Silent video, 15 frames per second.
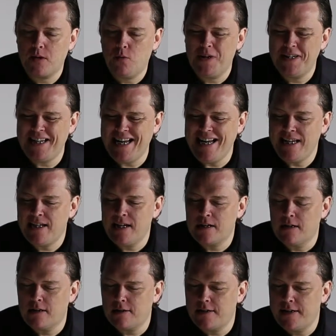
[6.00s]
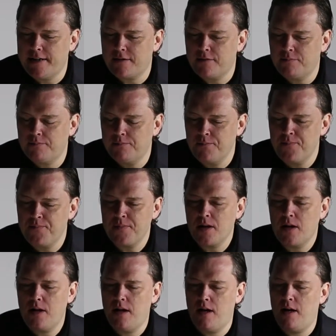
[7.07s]
Quite inky color here.
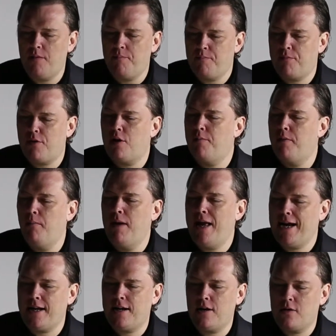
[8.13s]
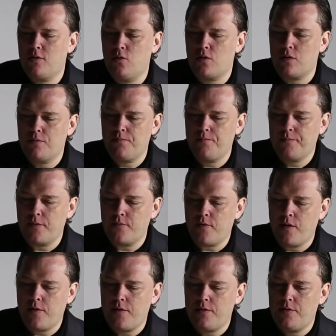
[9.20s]
Purple black core,
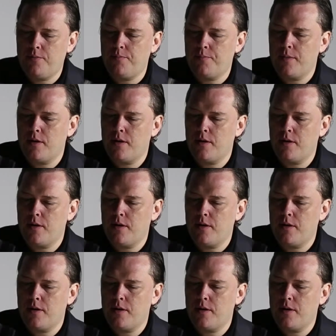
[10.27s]
rather